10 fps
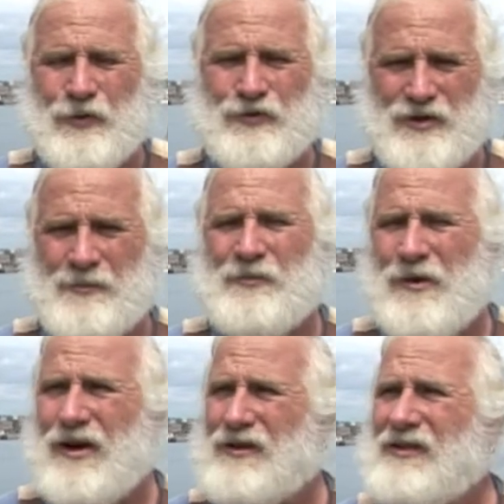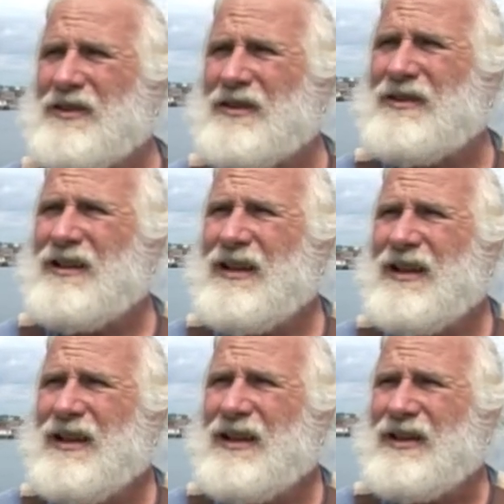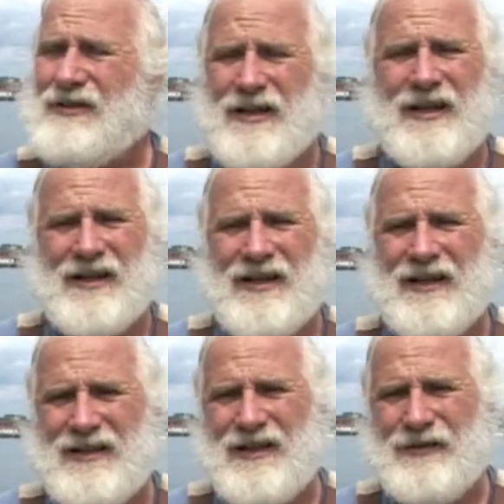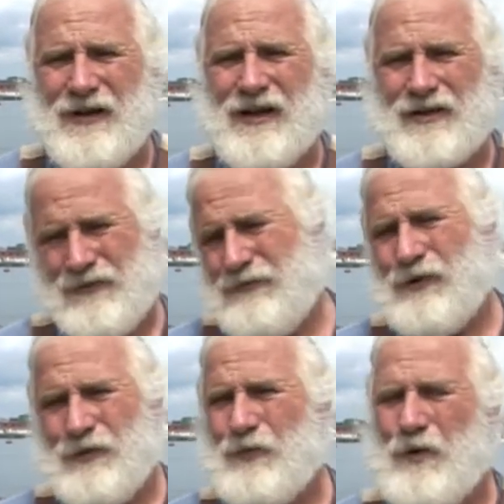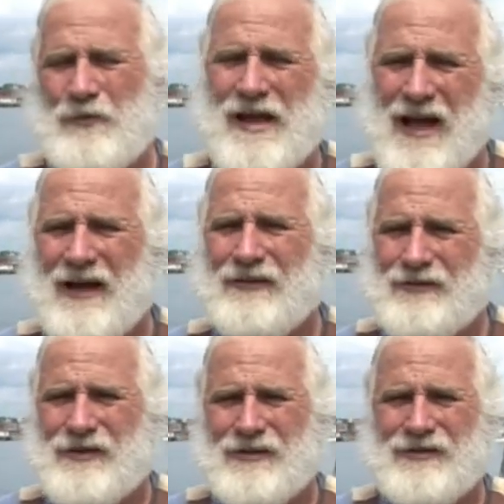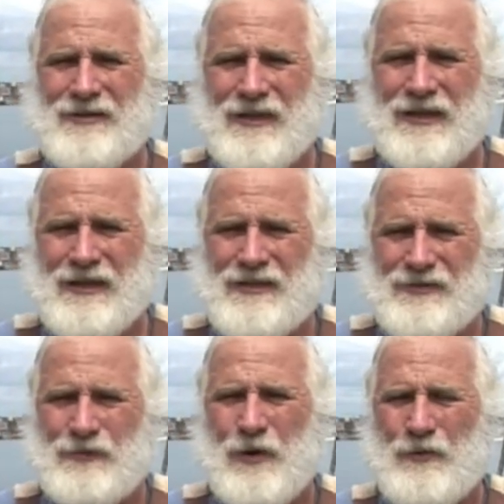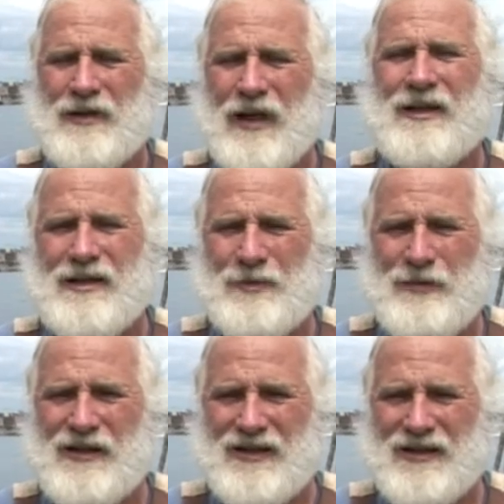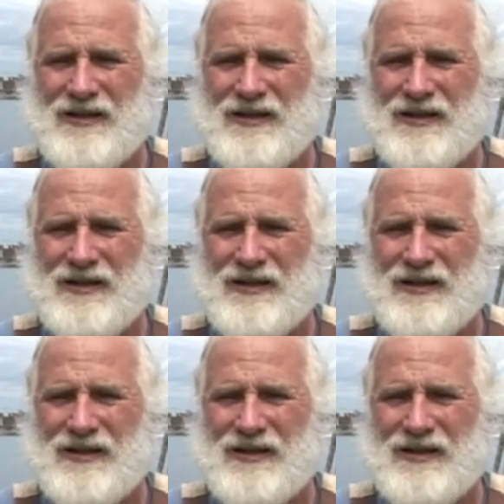old ships models, and, getting an idea of how to convert what we have to what we'd like it to be.